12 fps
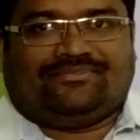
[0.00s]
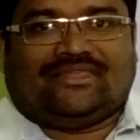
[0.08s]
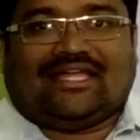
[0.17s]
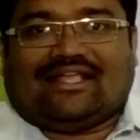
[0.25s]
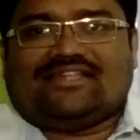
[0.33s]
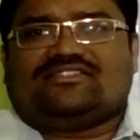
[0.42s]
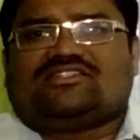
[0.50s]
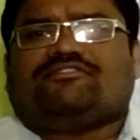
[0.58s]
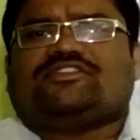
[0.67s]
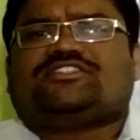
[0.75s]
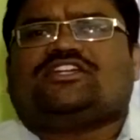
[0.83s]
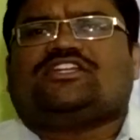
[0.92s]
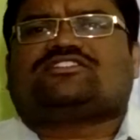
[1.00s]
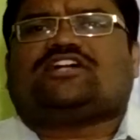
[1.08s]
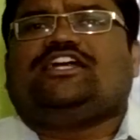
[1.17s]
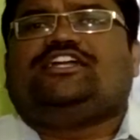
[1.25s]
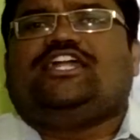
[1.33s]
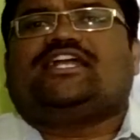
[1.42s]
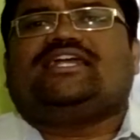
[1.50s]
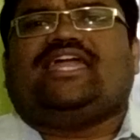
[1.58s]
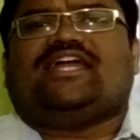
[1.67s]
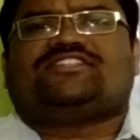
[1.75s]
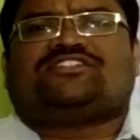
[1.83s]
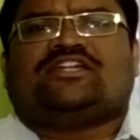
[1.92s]
The rest of the stage is called
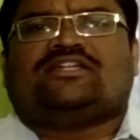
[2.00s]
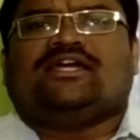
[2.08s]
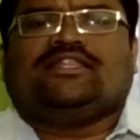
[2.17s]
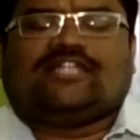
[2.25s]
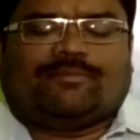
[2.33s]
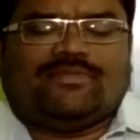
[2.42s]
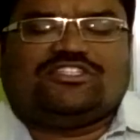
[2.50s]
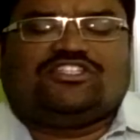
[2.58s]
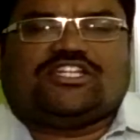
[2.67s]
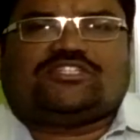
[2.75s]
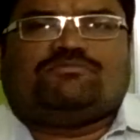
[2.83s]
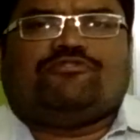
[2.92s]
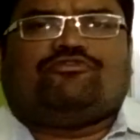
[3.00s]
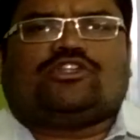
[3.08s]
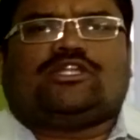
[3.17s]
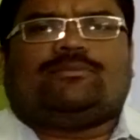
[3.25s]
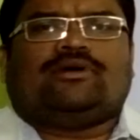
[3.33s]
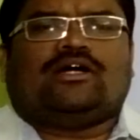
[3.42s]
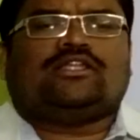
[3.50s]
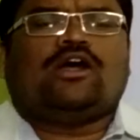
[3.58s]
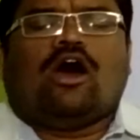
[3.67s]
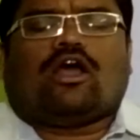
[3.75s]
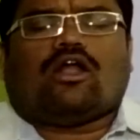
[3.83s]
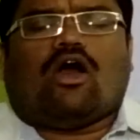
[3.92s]
dictate stage. That means just before the birth
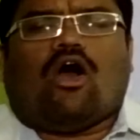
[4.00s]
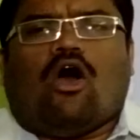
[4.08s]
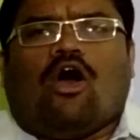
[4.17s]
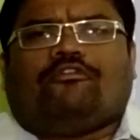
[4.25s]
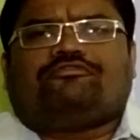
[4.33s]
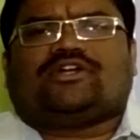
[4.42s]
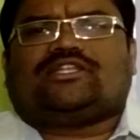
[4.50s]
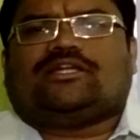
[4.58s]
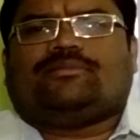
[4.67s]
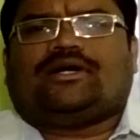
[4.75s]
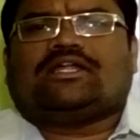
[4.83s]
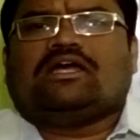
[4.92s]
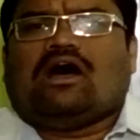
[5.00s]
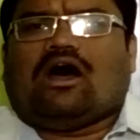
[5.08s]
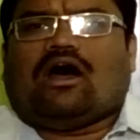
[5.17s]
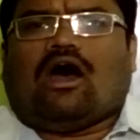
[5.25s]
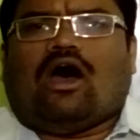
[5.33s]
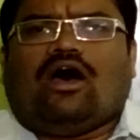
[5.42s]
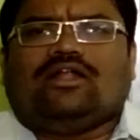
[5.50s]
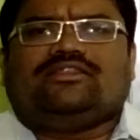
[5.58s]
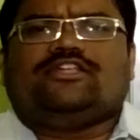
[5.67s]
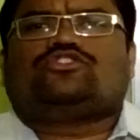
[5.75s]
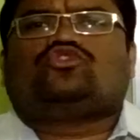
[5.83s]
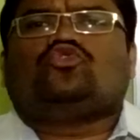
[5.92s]
or after the birth, all
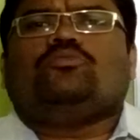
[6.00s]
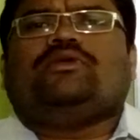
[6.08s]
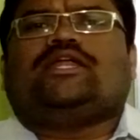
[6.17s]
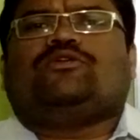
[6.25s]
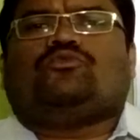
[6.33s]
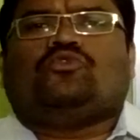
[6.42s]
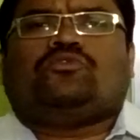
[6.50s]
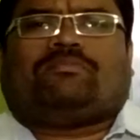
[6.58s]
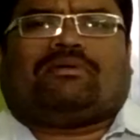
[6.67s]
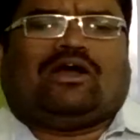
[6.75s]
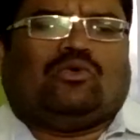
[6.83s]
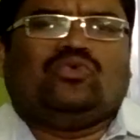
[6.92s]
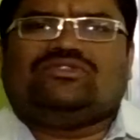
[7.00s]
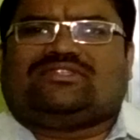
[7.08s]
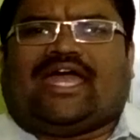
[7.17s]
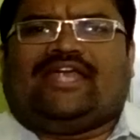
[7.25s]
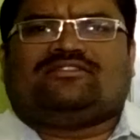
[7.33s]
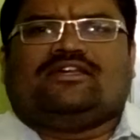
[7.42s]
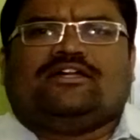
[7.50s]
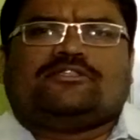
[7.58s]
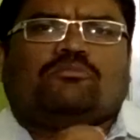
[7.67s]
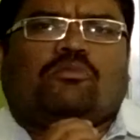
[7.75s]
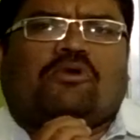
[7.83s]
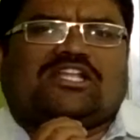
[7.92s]
these 2 million oocytes,
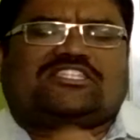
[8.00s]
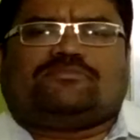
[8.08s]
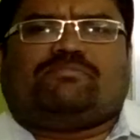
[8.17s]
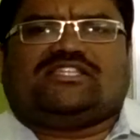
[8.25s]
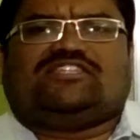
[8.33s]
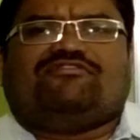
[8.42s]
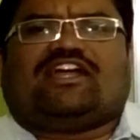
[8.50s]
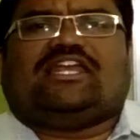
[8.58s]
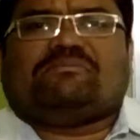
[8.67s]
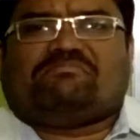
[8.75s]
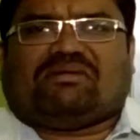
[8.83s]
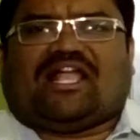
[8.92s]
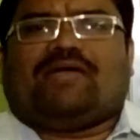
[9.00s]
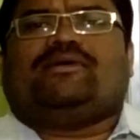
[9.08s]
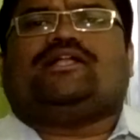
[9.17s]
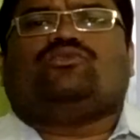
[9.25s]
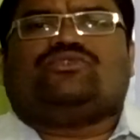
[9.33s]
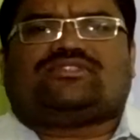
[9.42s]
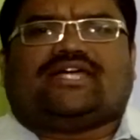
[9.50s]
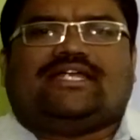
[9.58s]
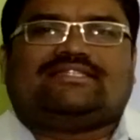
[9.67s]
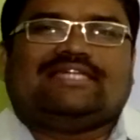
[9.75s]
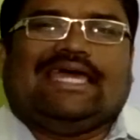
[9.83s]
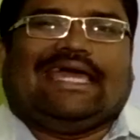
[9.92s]
much specifically primary
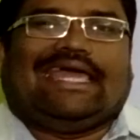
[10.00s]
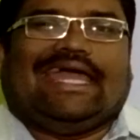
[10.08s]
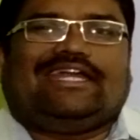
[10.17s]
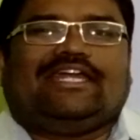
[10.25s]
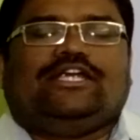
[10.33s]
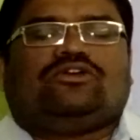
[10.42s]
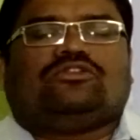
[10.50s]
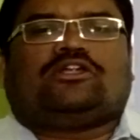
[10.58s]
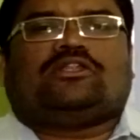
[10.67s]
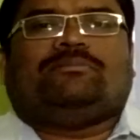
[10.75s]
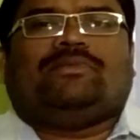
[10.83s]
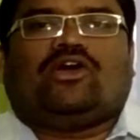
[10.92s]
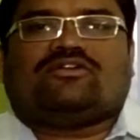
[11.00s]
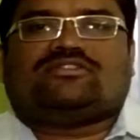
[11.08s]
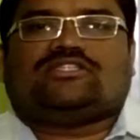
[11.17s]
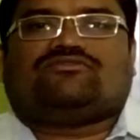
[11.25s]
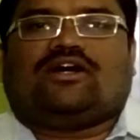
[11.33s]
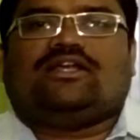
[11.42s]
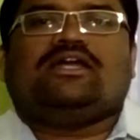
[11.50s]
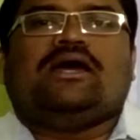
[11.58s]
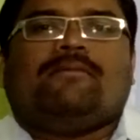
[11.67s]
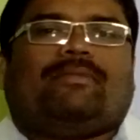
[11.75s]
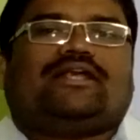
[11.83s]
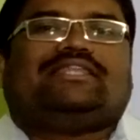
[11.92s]
oocytes, get into the meiosis 1,
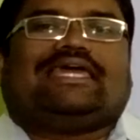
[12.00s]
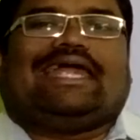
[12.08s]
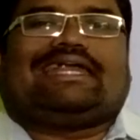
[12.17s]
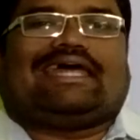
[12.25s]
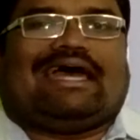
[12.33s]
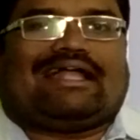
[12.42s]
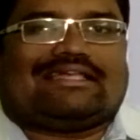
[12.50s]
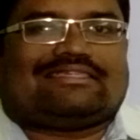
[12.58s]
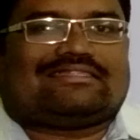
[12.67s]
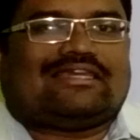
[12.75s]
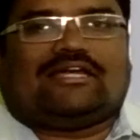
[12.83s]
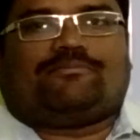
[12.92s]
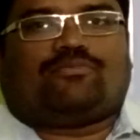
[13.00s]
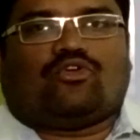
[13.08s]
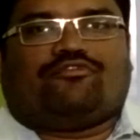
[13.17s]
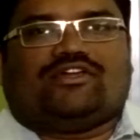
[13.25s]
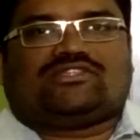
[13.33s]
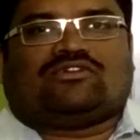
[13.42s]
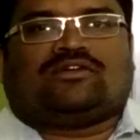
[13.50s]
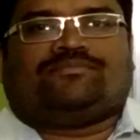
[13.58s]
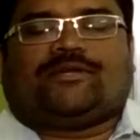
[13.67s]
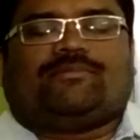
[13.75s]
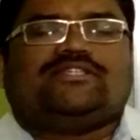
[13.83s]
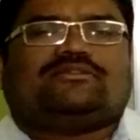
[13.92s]
but they get arrested at prophase 1.
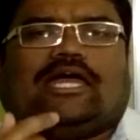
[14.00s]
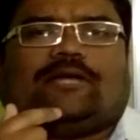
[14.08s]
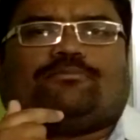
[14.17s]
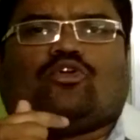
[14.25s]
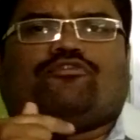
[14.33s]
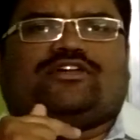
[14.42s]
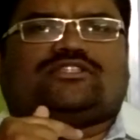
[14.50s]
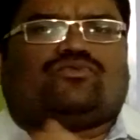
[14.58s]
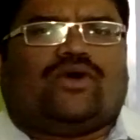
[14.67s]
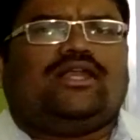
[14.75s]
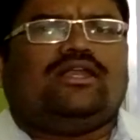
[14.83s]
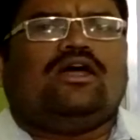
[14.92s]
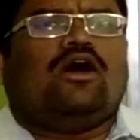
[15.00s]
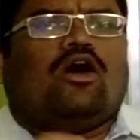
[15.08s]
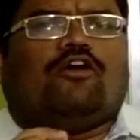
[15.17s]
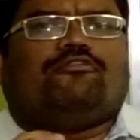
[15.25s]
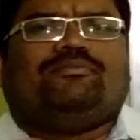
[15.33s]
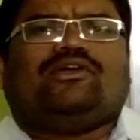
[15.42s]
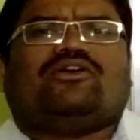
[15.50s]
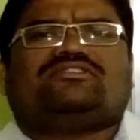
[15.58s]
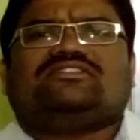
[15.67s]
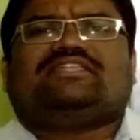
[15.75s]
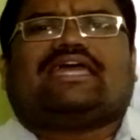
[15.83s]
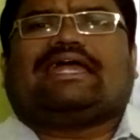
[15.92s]
That means at prophase 1 of
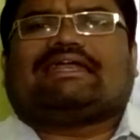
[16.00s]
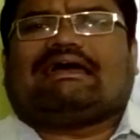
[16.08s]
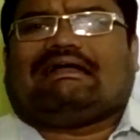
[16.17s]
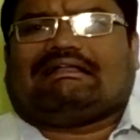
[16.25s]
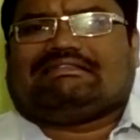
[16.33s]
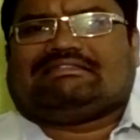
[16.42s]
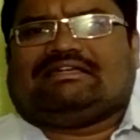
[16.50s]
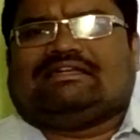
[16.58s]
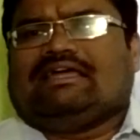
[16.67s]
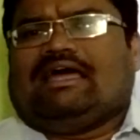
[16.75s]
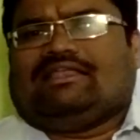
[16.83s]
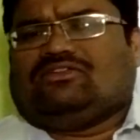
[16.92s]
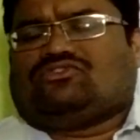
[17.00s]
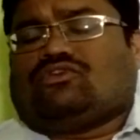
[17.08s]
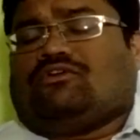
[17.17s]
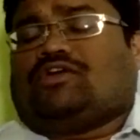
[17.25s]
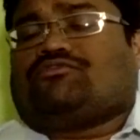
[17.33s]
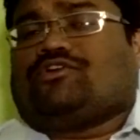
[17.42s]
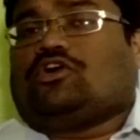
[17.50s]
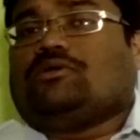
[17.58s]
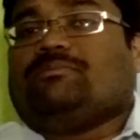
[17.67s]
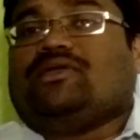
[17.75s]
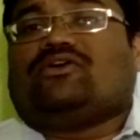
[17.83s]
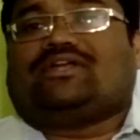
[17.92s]
meiosis, they get arrested. That's what we call
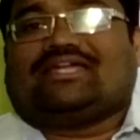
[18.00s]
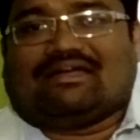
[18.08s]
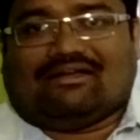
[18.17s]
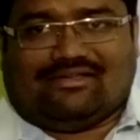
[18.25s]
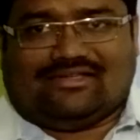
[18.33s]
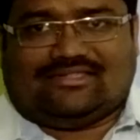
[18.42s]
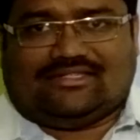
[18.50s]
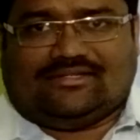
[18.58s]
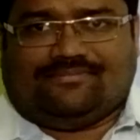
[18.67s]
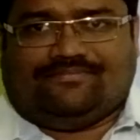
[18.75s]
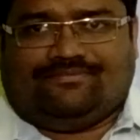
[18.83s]
meiotic arrest.